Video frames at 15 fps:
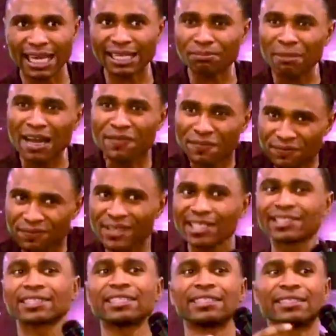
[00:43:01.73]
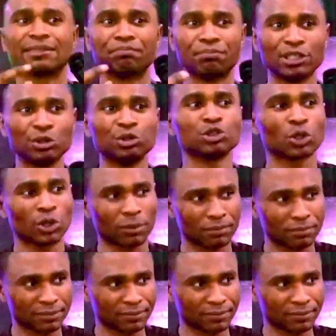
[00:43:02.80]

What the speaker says: that my faith is built up.